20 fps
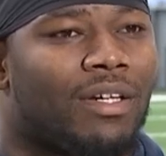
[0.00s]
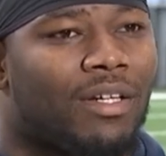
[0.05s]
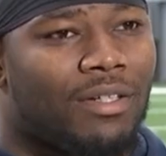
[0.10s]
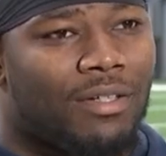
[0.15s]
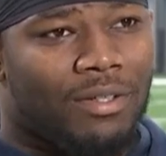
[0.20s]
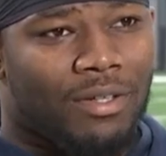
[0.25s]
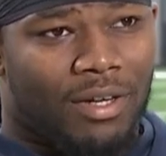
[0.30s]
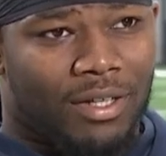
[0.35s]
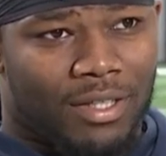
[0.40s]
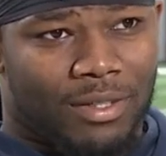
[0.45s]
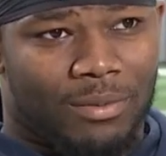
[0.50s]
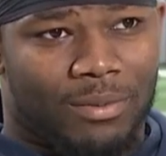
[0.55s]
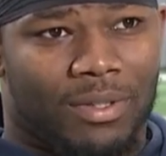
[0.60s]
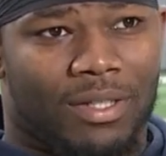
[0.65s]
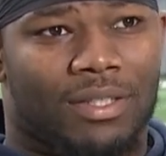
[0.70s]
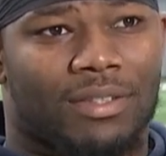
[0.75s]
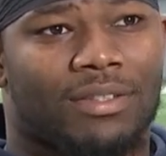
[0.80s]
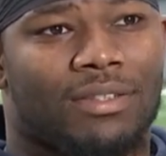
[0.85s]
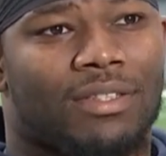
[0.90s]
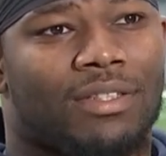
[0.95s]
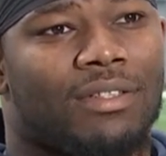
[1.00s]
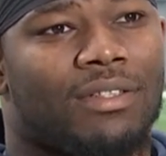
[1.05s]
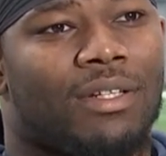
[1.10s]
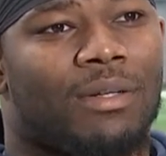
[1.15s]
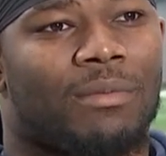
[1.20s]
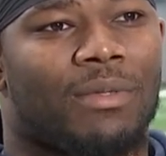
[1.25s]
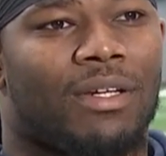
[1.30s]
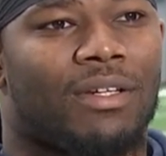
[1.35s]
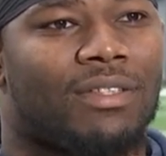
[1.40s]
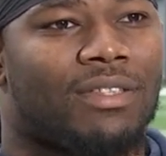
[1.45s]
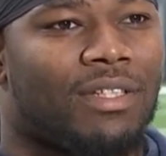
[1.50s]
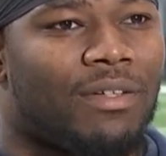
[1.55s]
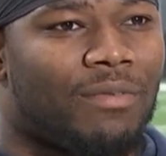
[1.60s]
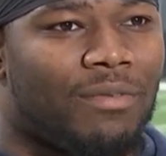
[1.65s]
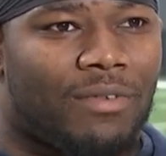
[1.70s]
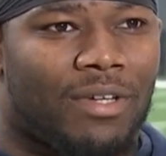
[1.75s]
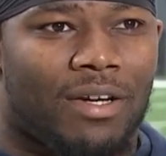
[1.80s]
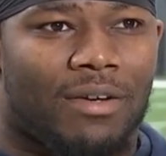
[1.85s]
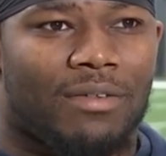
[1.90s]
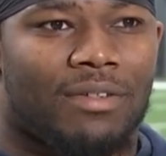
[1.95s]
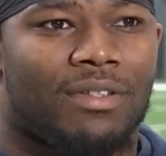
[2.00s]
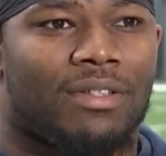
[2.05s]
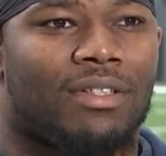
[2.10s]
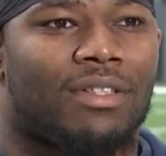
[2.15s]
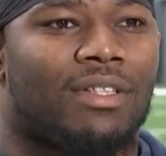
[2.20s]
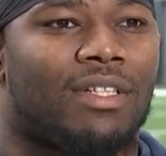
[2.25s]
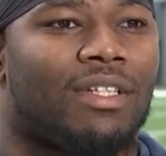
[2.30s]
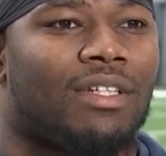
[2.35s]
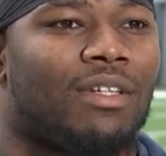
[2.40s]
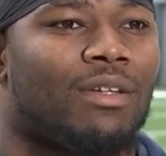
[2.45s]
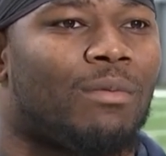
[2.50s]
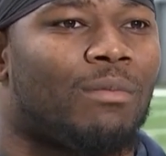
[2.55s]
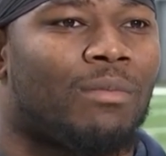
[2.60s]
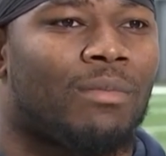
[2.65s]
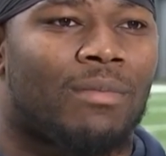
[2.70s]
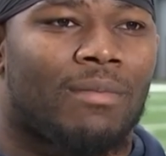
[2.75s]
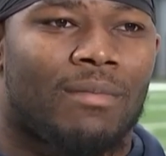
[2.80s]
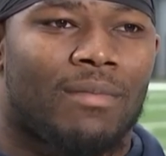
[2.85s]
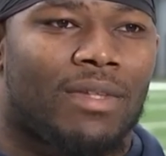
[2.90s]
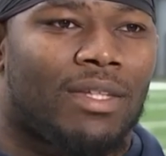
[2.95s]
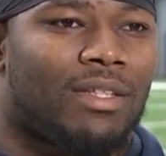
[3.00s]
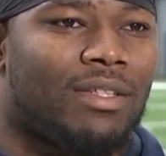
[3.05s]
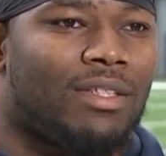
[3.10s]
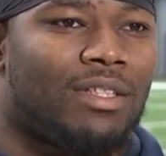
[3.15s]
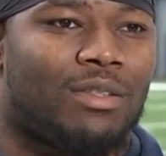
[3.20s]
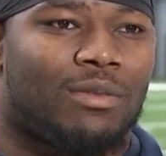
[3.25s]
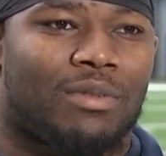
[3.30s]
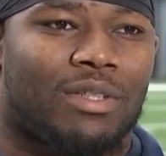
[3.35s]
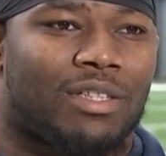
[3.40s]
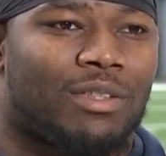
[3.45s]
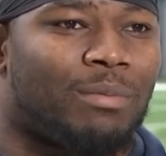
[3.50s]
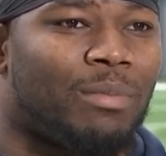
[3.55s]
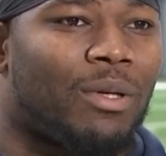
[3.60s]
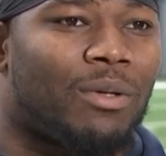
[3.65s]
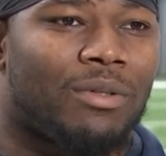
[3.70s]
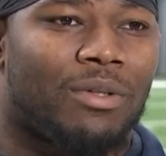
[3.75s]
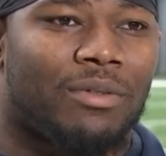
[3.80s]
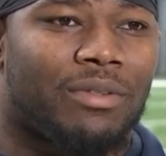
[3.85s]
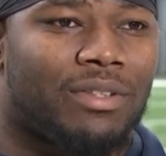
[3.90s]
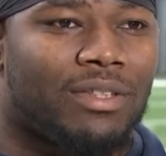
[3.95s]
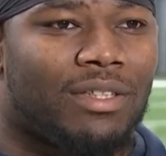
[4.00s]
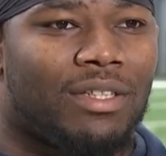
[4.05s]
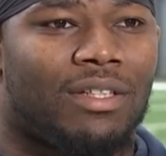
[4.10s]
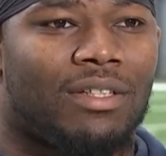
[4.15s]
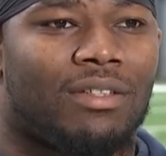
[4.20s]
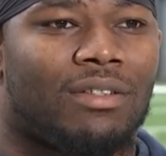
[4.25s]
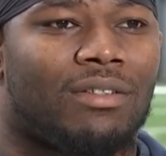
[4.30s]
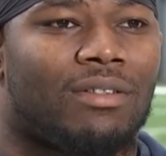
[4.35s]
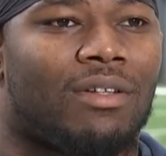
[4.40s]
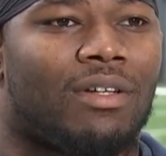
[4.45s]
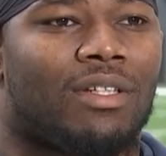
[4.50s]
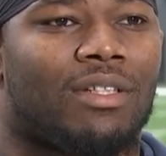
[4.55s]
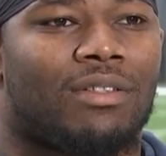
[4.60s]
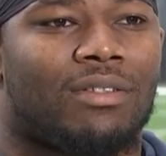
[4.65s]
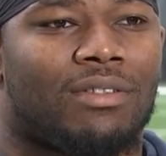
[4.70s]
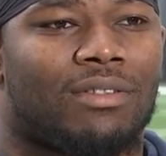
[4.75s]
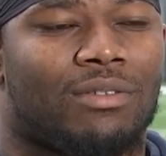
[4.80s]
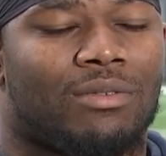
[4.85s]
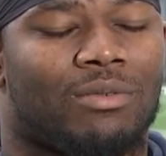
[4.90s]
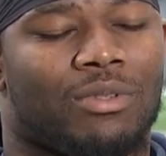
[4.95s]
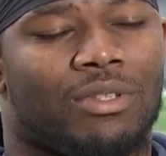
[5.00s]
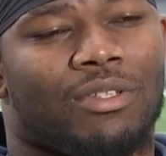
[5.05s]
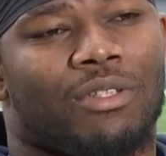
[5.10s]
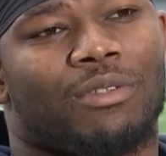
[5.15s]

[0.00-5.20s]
the underdog he was coming out seven rounder, and then him just exploding on the scene, you know, that's what's